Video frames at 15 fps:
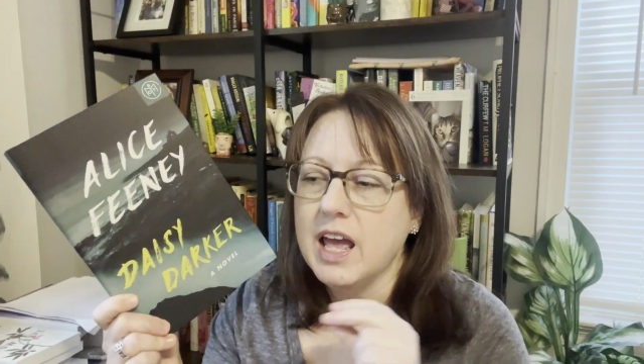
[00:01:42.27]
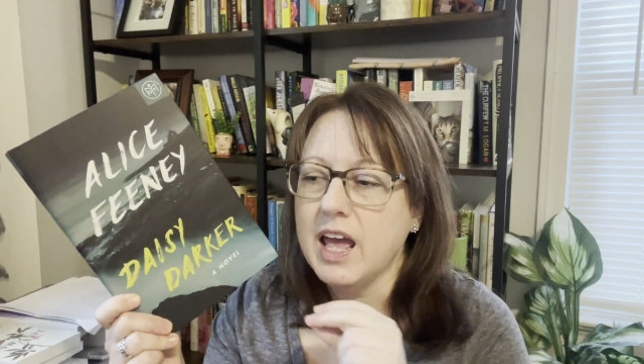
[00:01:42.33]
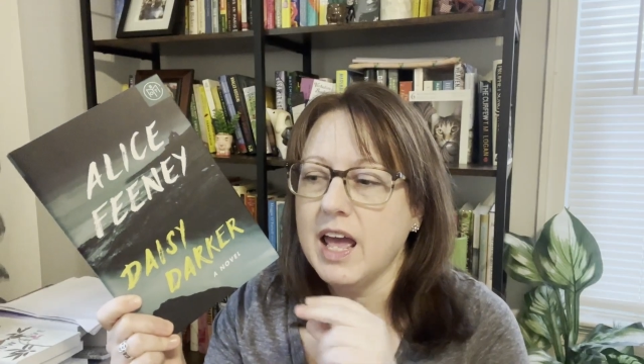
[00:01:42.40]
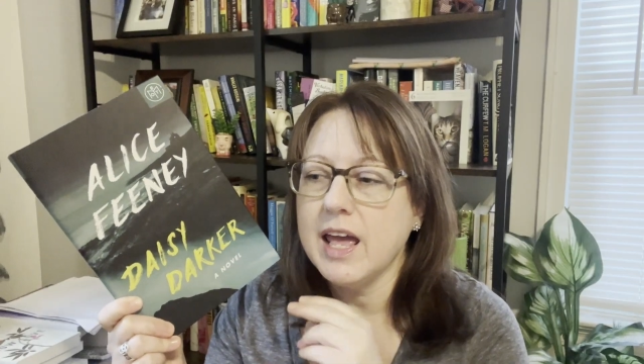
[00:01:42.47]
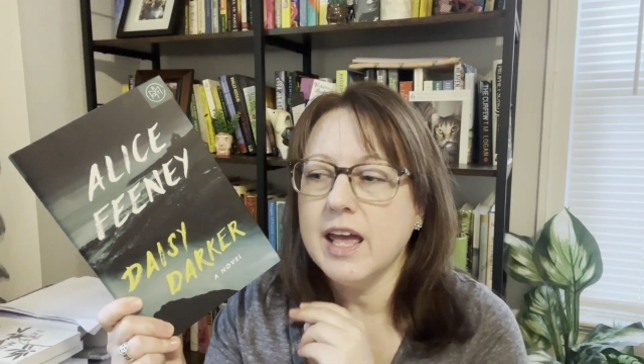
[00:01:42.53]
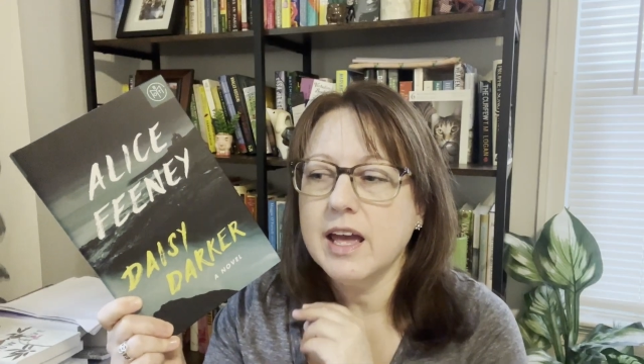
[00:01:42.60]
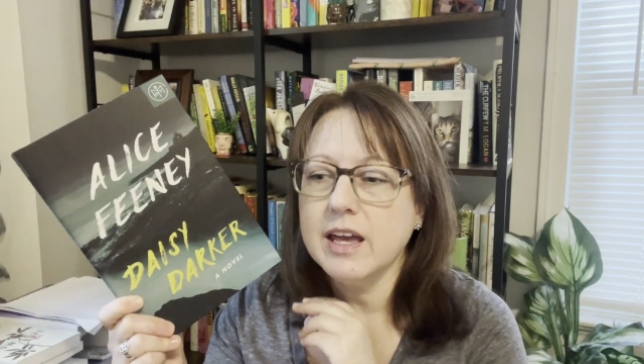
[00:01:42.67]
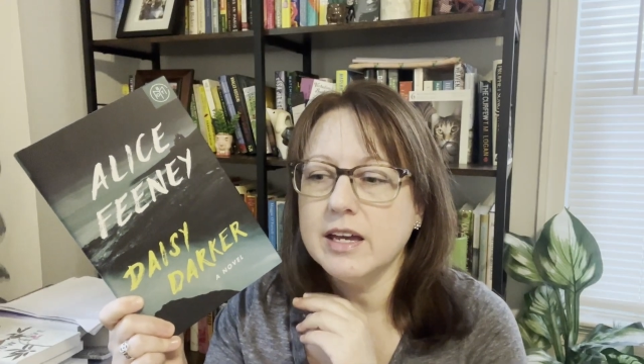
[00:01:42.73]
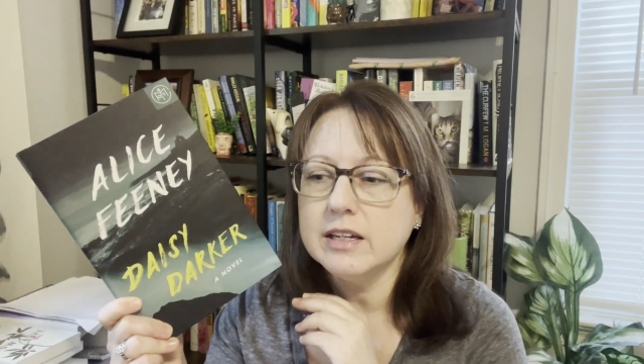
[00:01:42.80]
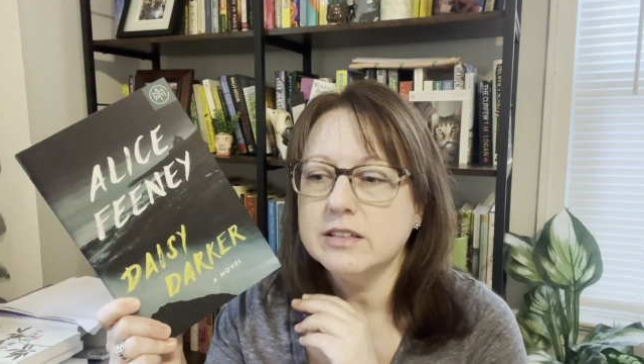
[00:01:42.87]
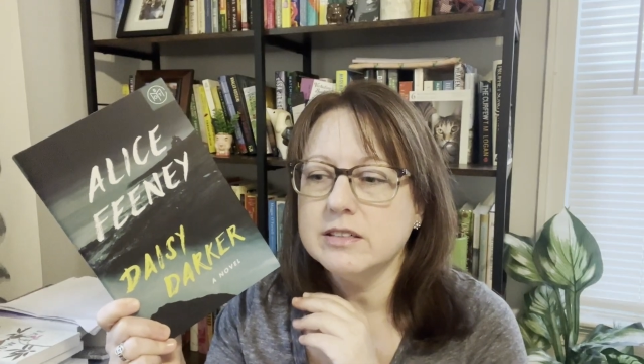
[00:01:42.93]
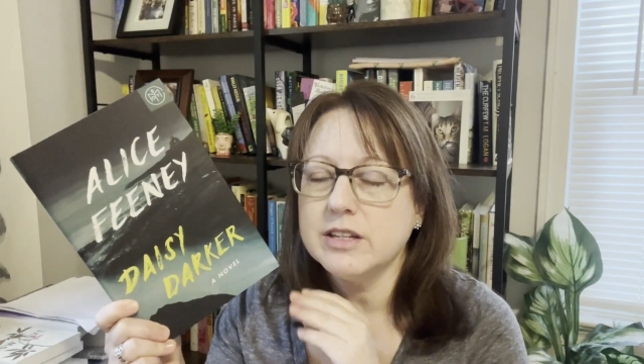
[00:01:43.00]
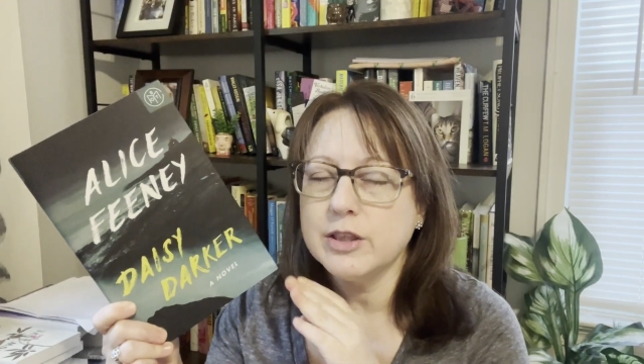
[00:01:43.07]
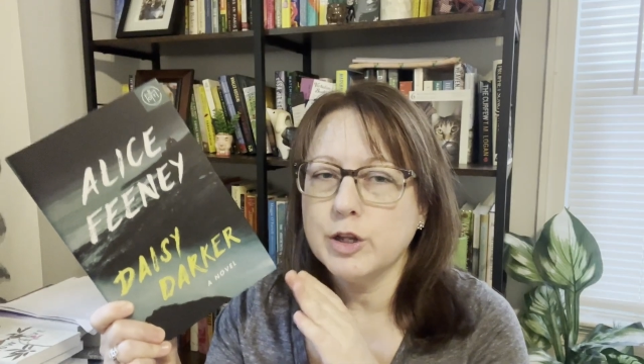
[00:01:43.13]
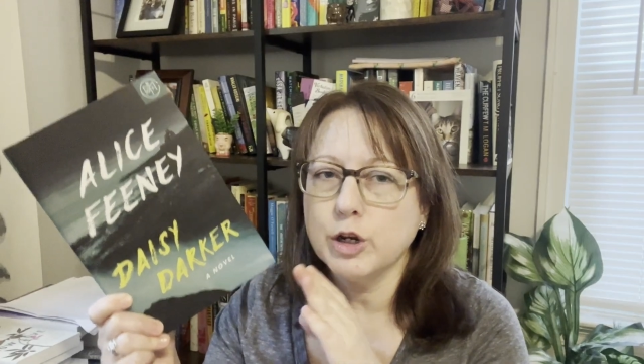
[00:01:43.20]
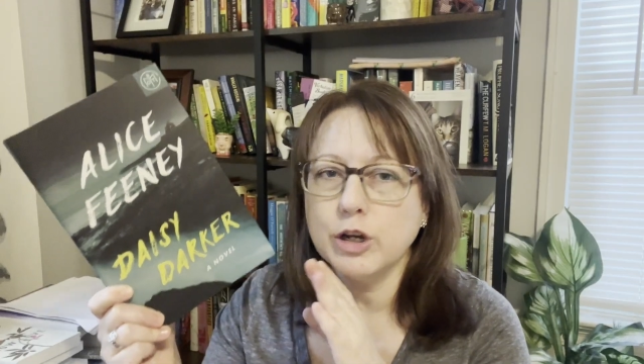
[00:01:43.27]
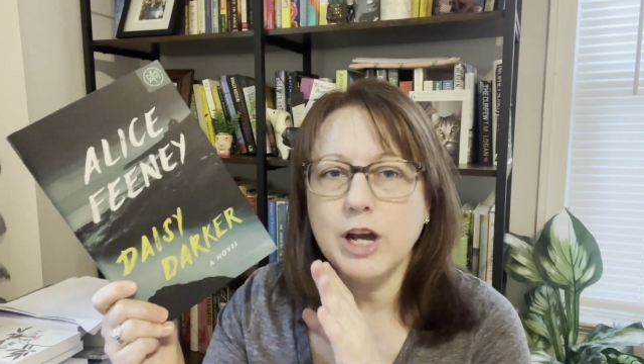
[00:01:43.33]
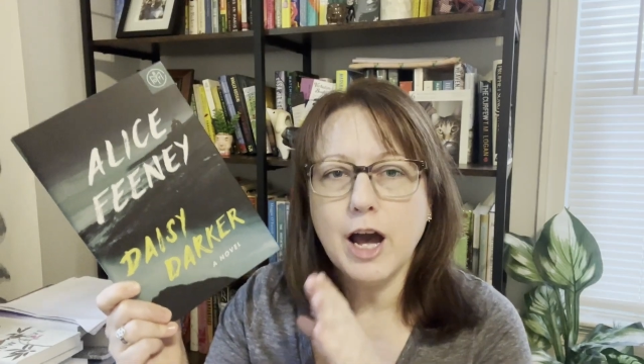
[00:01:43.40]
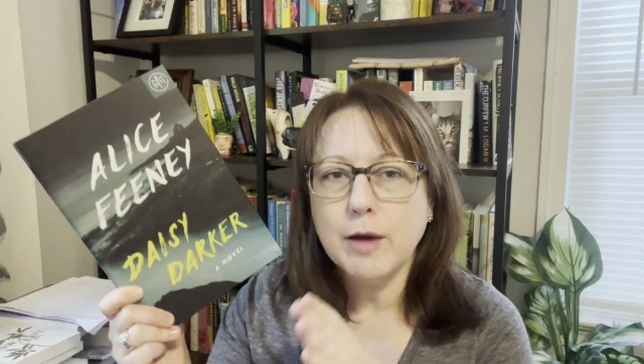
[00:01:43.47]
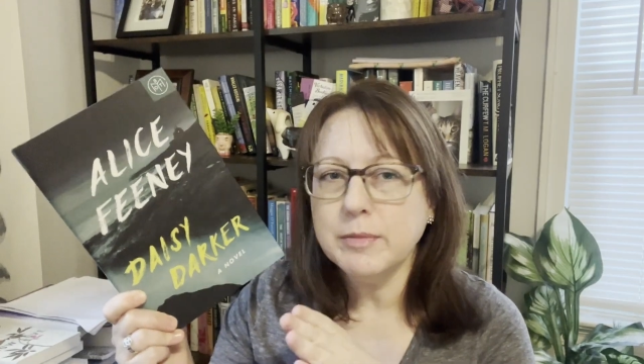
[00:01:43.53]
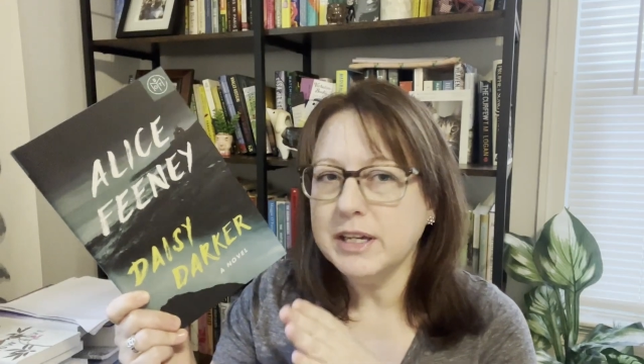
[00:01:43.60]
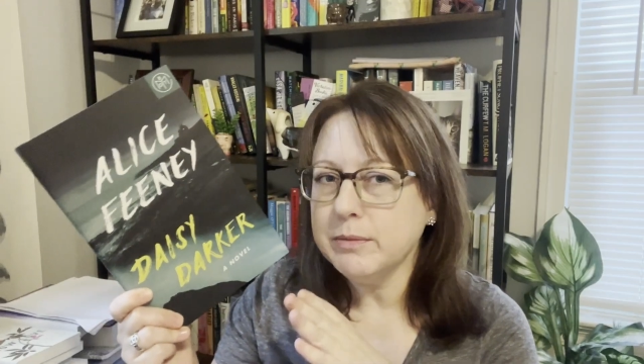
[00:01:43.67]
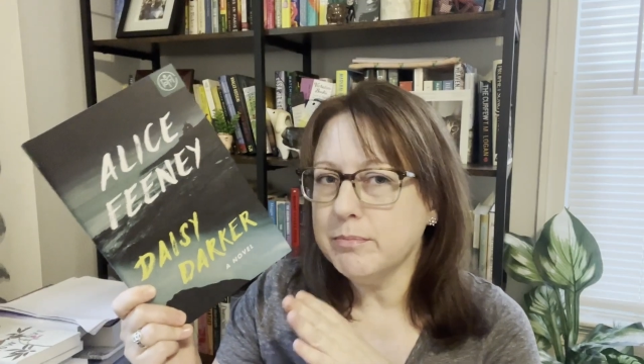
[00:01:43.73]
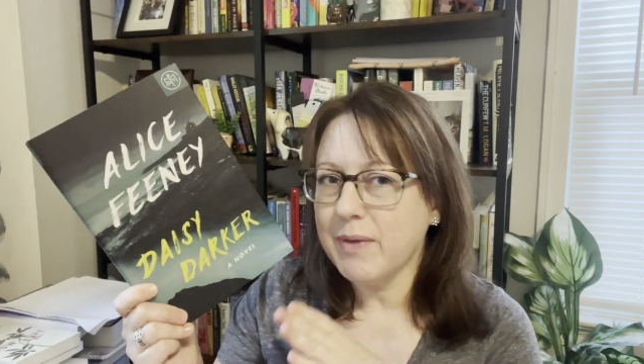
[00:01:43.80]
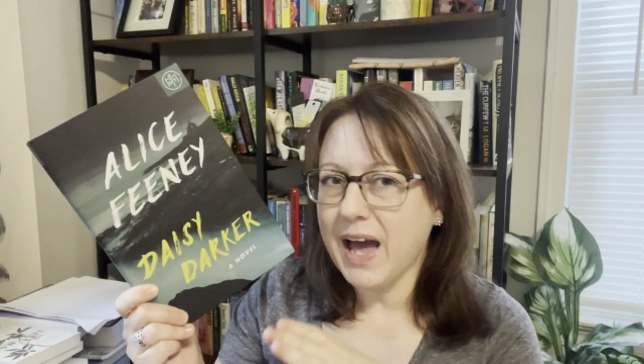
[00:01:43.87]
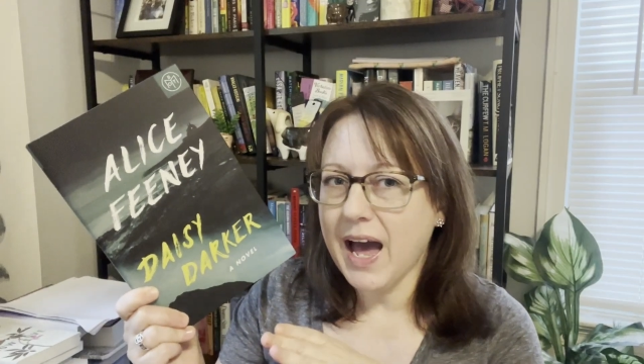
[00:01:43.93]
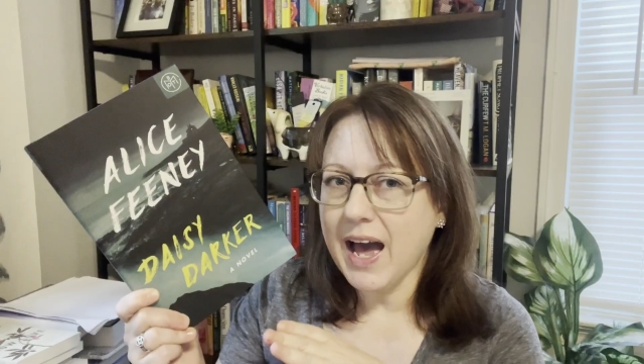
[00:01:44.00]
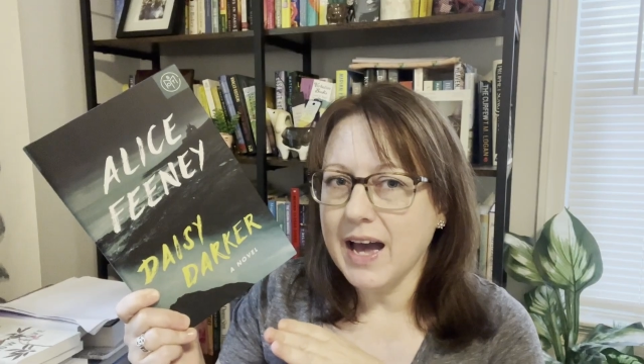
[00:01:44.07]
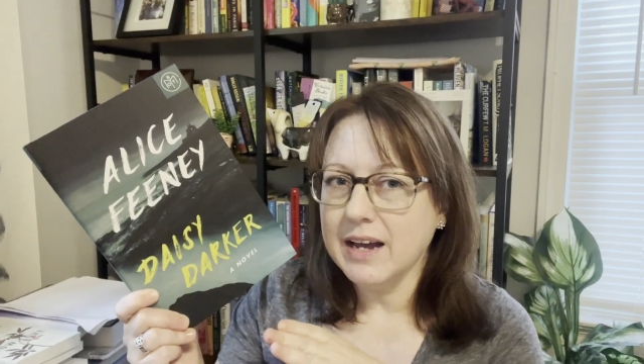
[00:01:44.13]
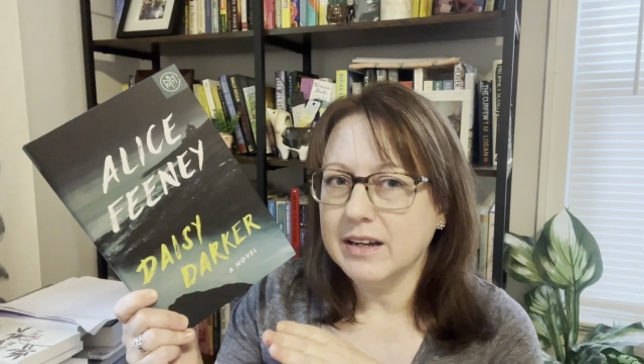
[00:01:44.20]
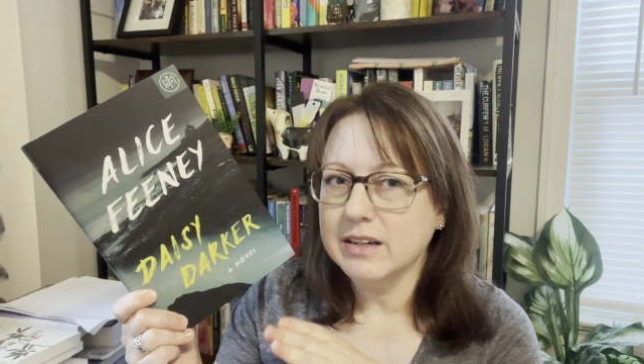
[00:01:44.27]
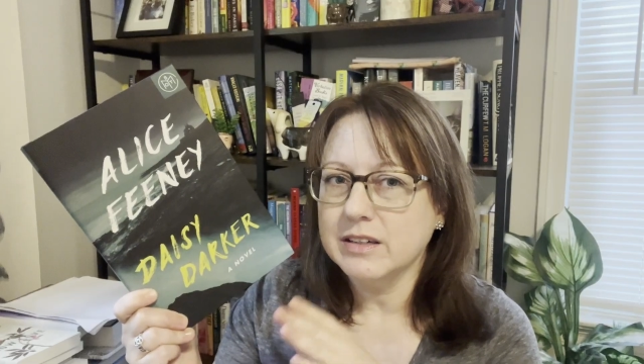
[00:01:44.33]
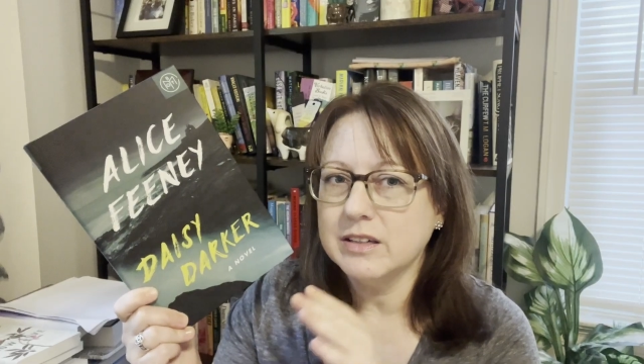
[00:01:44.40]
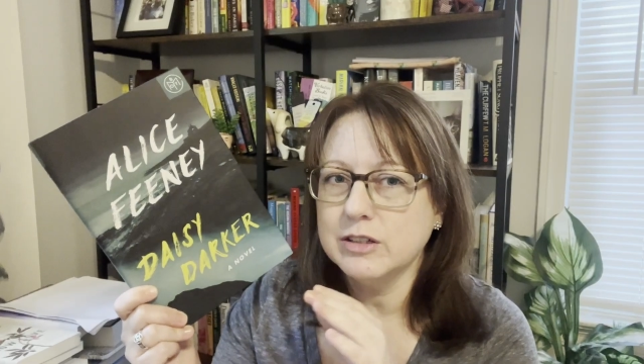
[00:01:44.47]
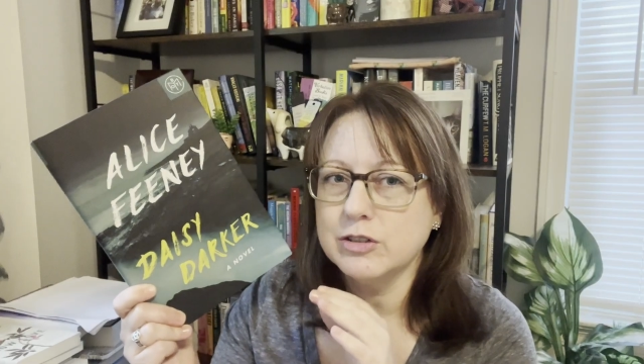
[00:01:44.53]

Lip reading: and they're coming back